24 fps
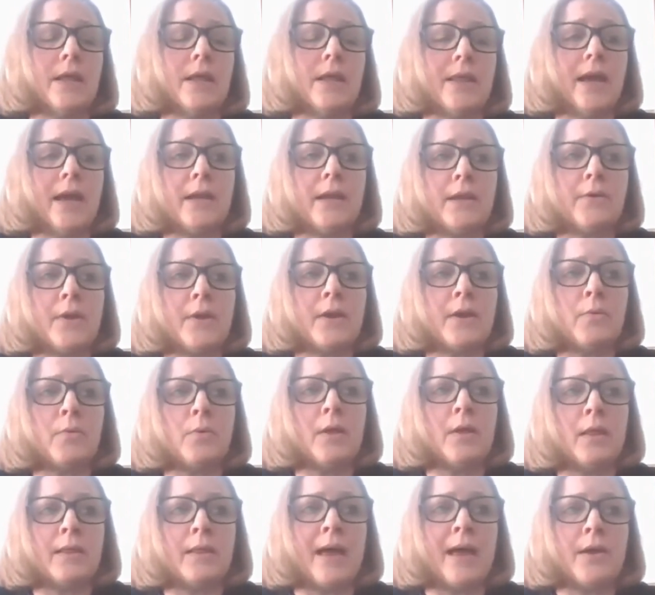That area
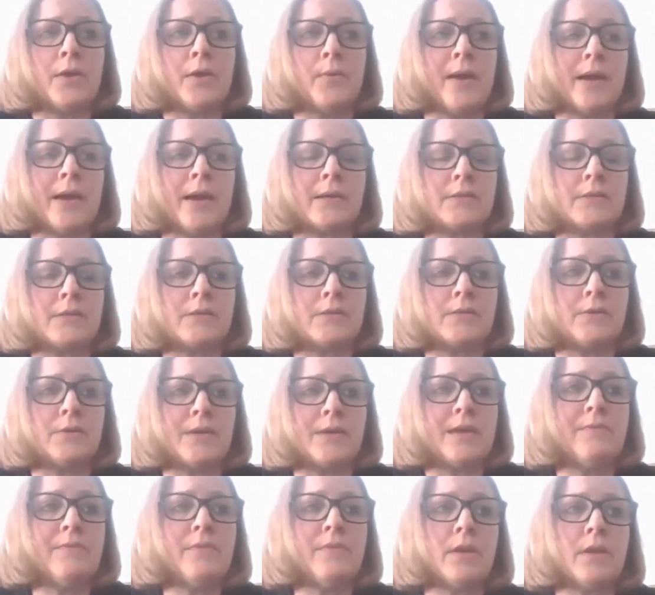will allow you access
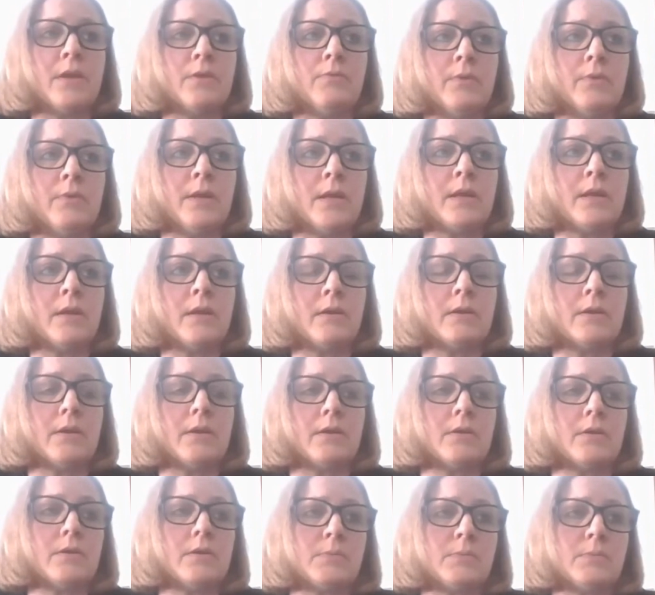to even the unique
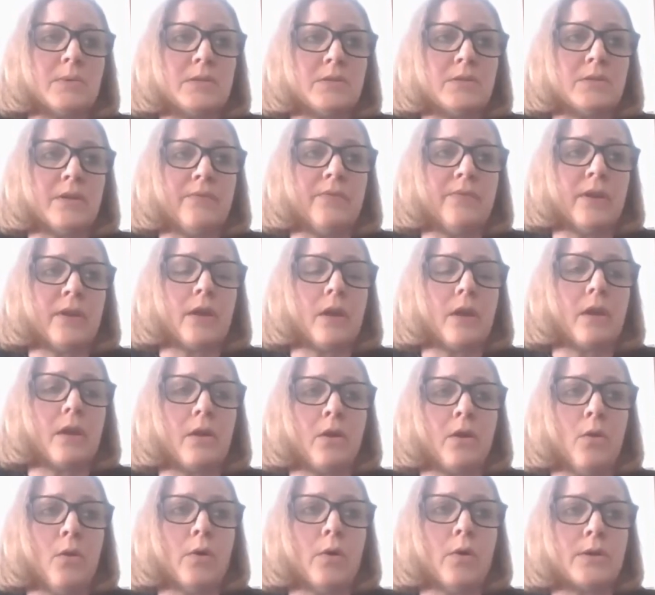specific
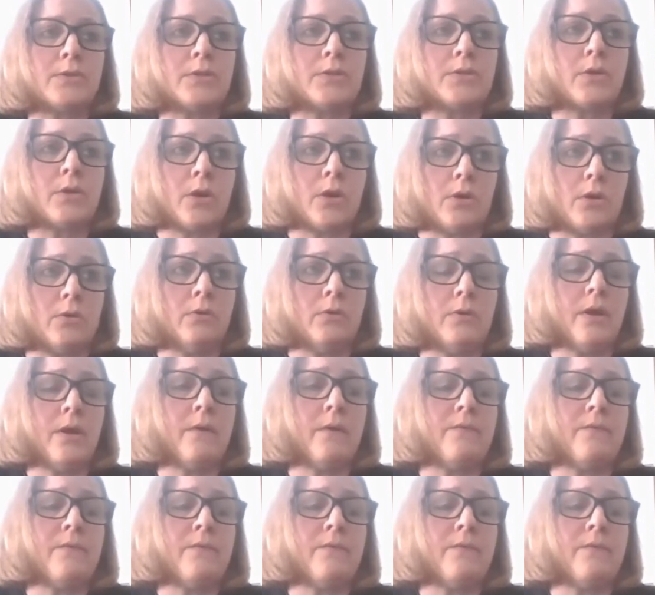course code